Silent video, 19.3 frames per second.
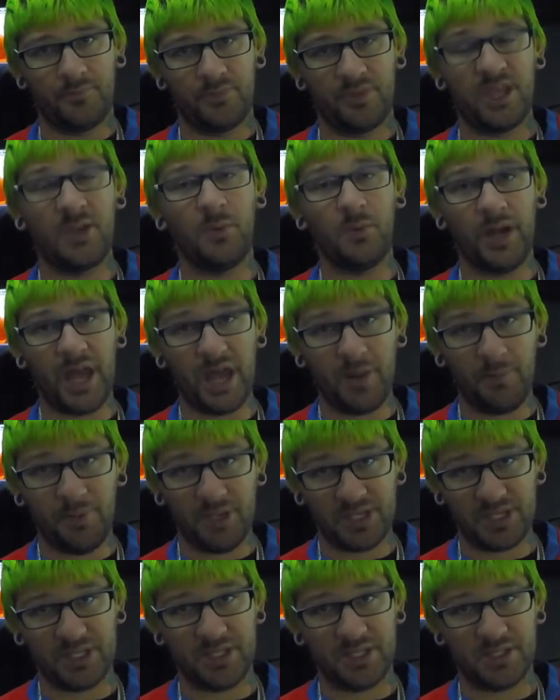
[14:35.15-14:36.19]
They went out of
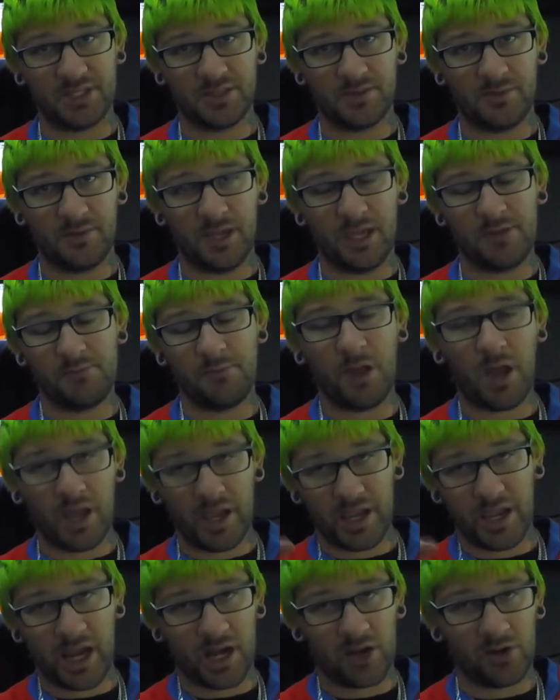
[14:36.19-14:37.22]
business, in
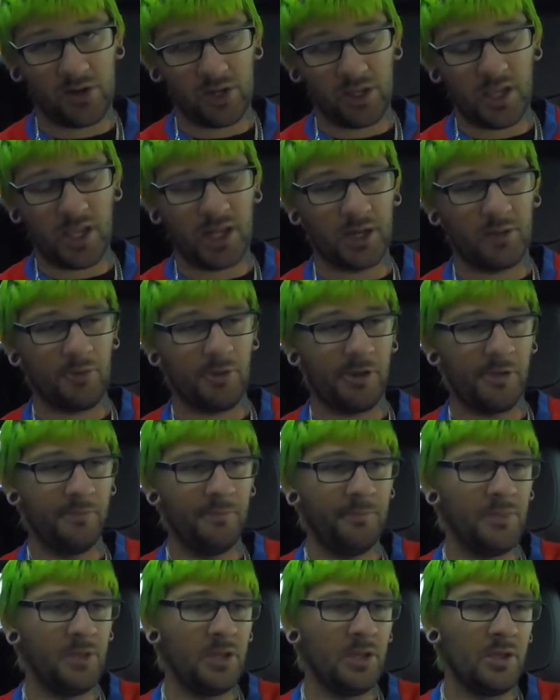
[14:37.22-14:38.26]
my area anyway.
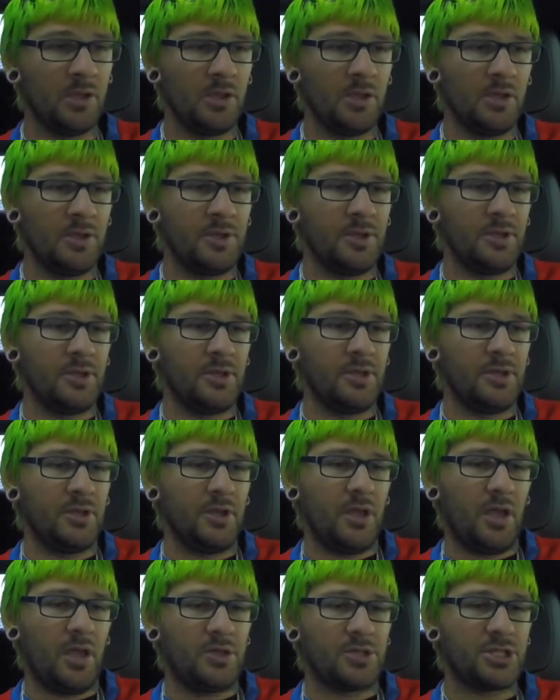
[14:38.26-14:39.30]

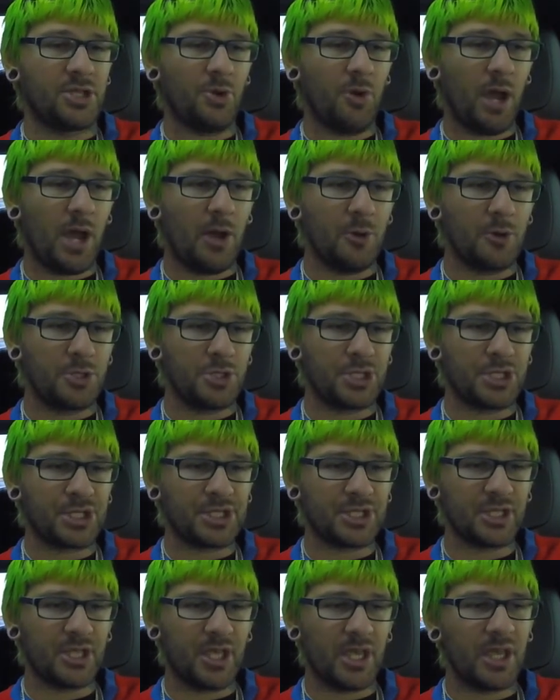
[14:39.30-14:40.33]
So I was
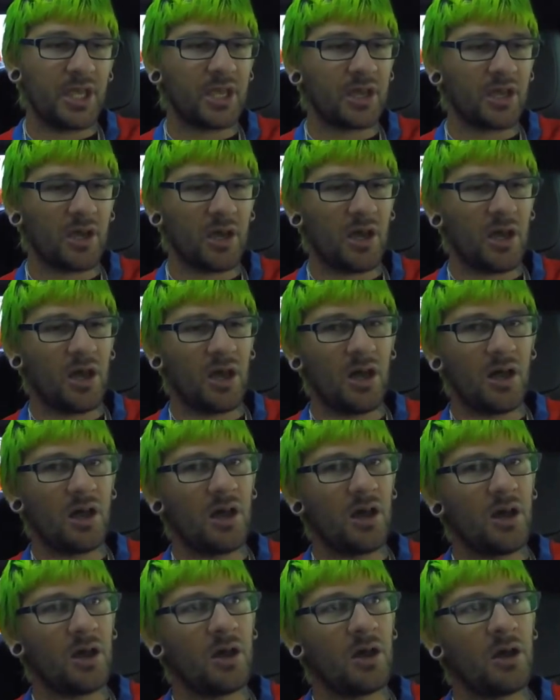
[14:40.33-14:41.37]
just like,
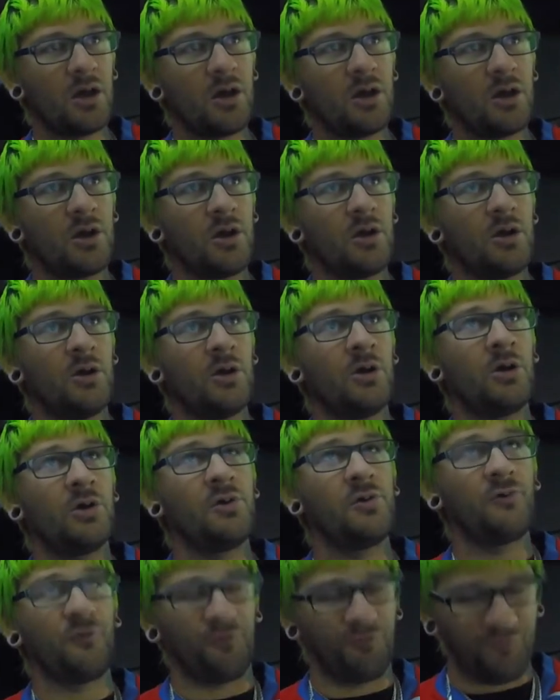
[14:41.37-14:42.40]

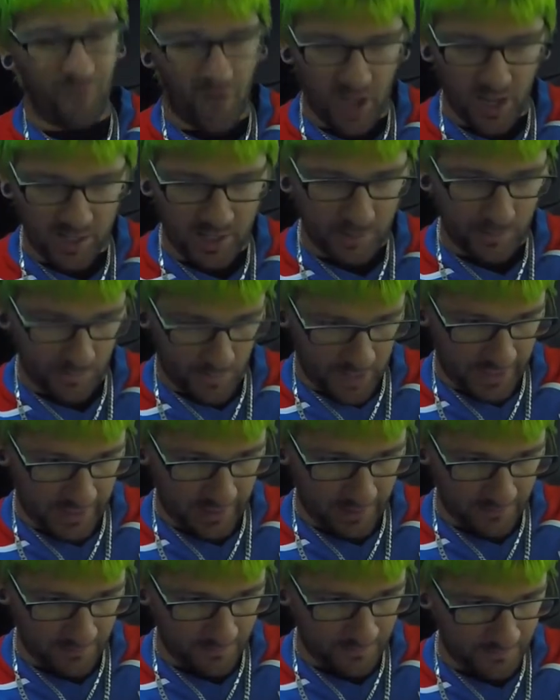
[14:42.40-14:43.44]
oh, fuck
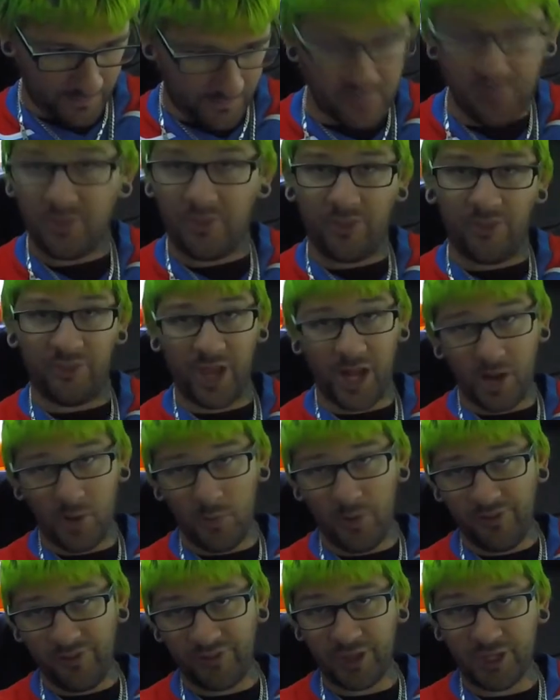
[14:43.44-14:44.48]
me. There
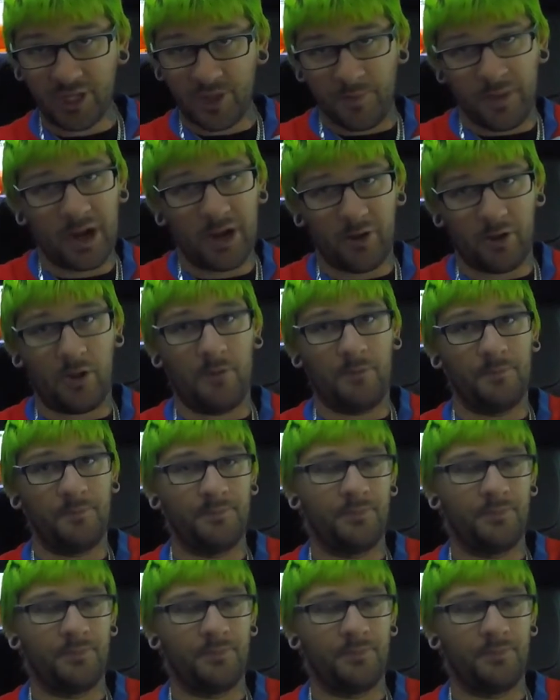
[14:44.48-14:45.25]
went the Camaro.